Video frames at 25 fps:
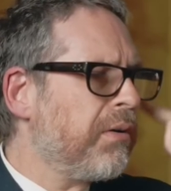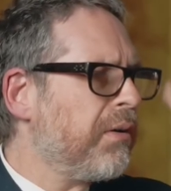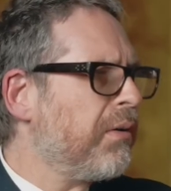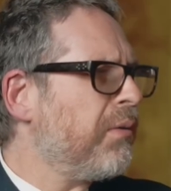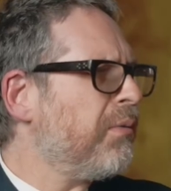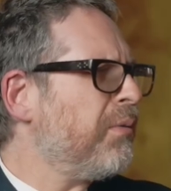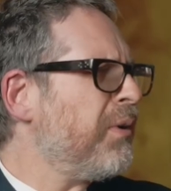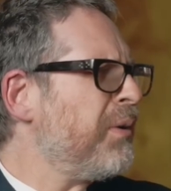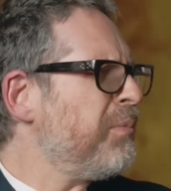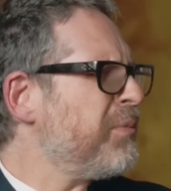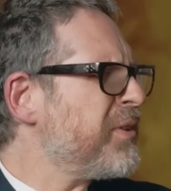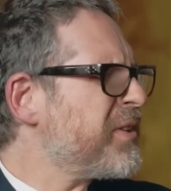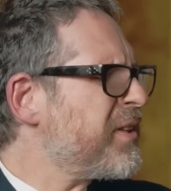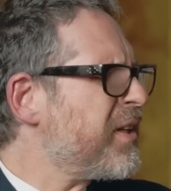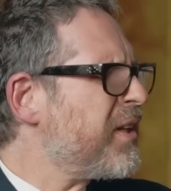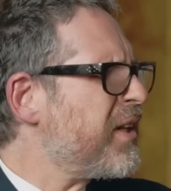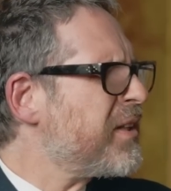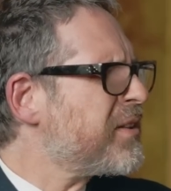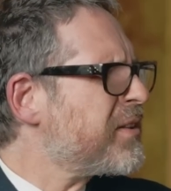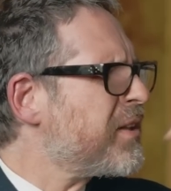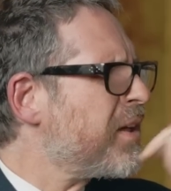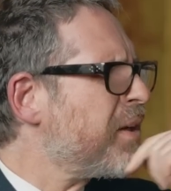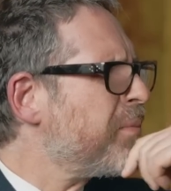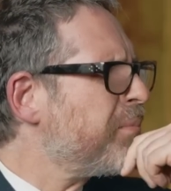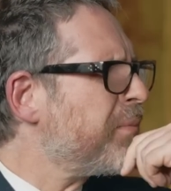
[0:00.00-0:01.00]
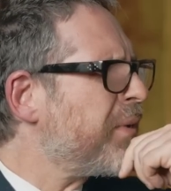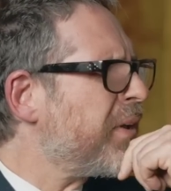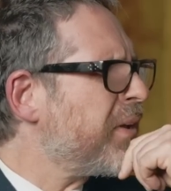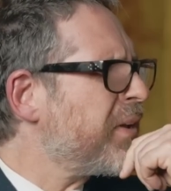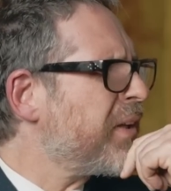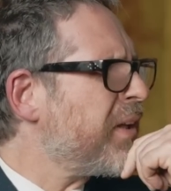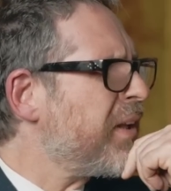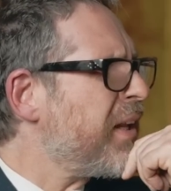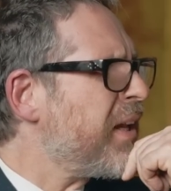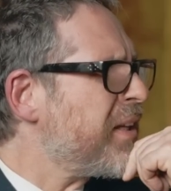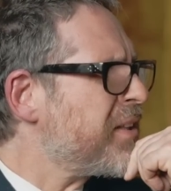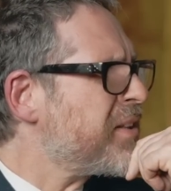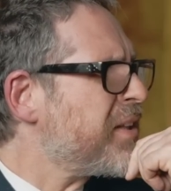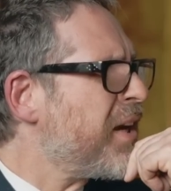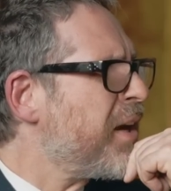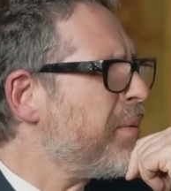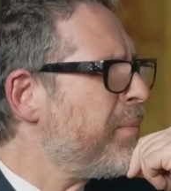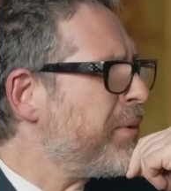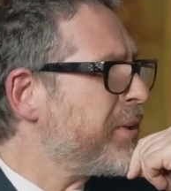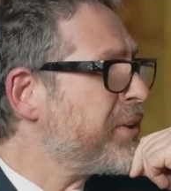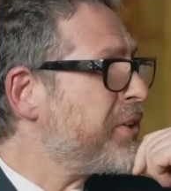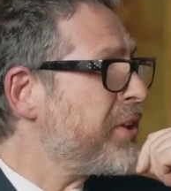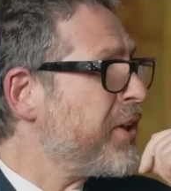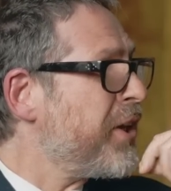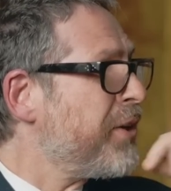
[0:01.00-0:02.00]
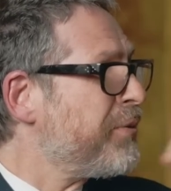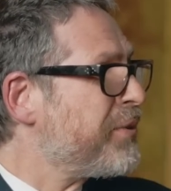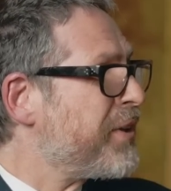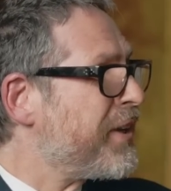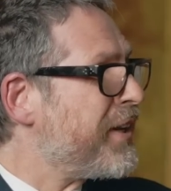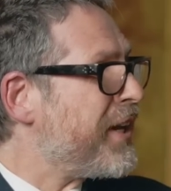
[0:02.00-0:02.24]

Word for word: when was the last time? The last time, do you know? The